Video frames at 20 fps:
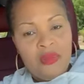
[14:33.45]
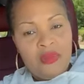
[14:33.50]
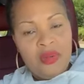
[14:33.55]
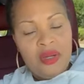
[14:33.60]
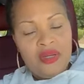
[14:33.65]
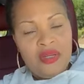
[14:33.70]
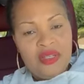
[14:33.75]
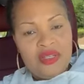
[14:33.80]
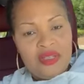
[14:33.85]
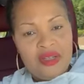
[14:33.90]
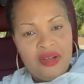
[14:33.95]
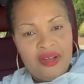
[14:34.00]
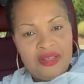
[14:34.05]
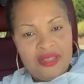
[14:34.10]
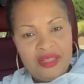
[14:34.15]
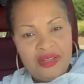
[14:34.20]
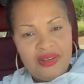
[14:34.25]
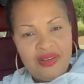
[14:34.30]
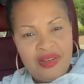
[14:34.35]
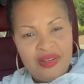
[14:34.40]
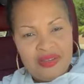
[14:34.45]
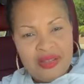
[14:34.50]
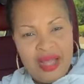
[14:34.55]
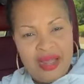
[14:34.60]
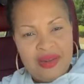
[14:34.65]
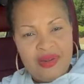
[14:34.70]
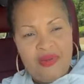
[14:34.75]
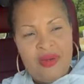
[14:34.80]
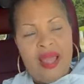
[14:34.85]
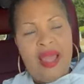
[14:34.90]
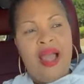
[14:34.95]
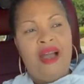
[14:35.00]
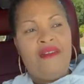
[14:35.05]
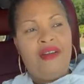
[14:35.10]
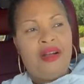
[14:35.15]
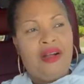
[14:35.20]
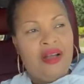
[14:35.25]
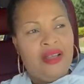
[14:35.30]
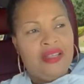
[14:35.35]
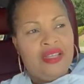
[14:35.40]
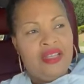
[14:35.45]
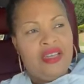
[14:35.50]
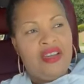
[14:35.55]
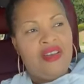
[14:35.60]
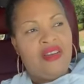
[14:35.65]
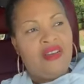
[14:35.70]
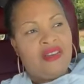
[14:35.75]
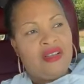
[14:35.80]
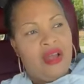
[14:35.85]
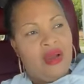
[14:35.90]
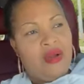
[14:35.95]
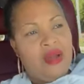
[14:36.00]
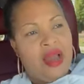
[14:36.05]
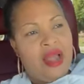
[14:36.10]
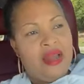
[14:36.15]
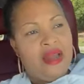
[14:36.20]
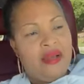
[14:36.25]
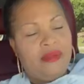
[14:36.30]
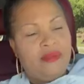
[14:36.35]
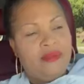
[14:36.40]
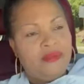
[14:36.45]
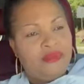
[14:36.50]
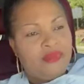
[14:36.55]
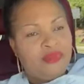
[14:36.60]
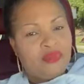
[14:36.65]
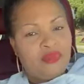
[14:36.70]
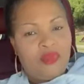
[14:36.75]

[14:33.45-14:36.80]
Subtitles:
But this cousin, do I have a cousin in North Carolina?